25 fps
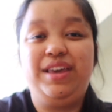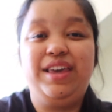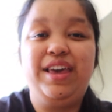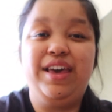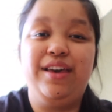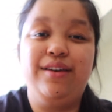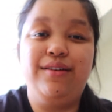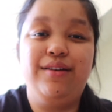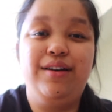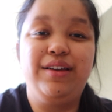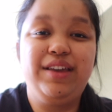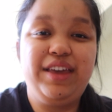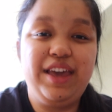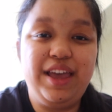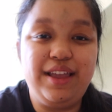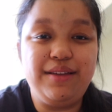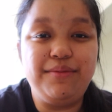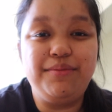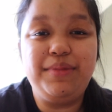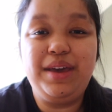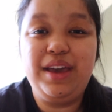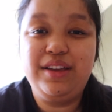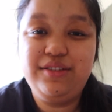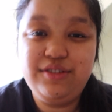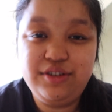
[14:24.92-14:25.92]
yeah, again,
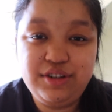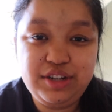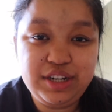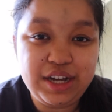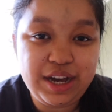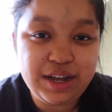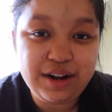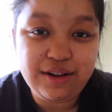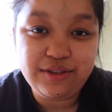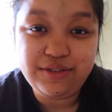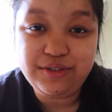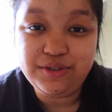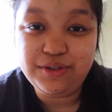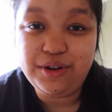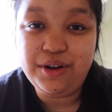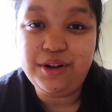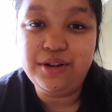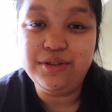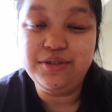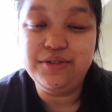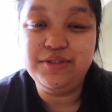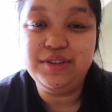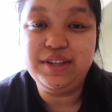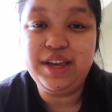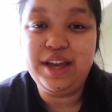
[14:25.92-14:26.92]
major shout out to
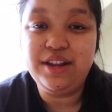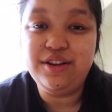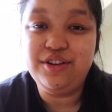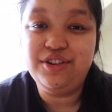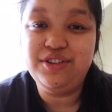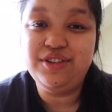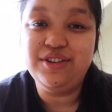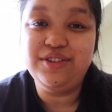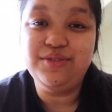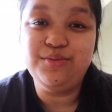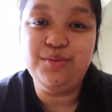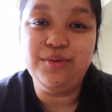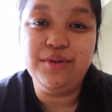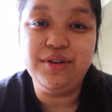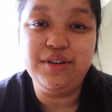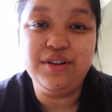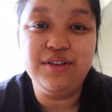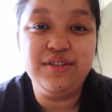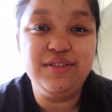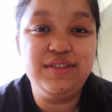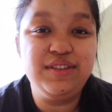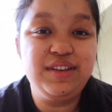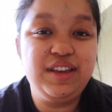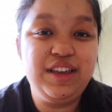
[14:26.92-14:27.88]
all those NHS workers,